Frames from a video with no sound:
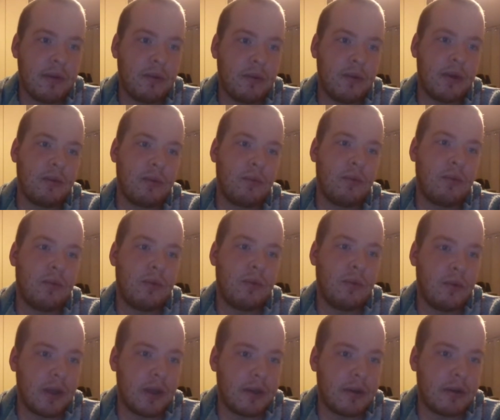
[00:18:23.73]
When
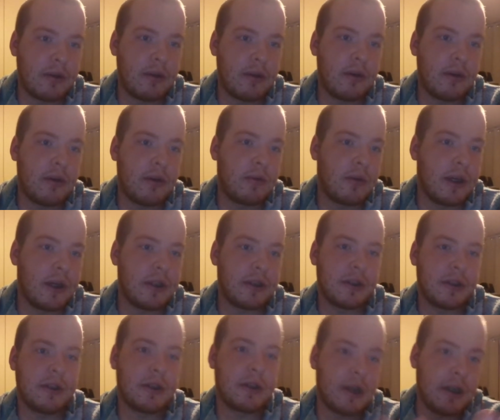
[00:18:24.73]
Winter
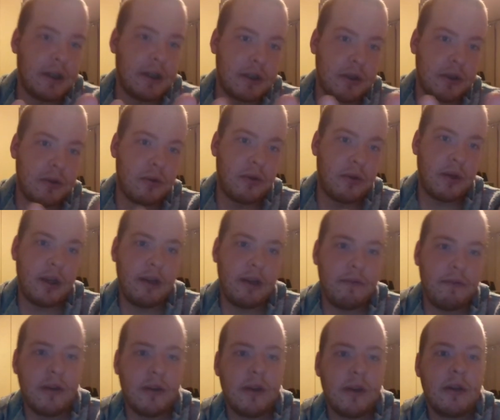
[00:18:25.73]
raised his icicle
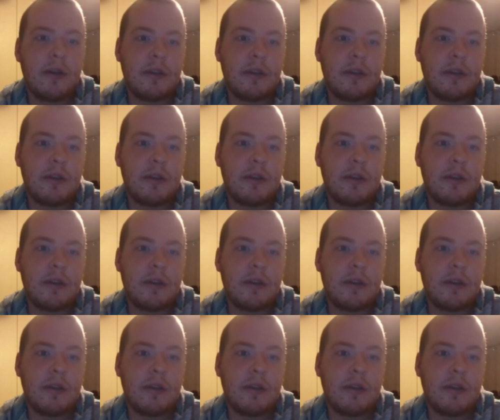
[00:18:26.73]
knife,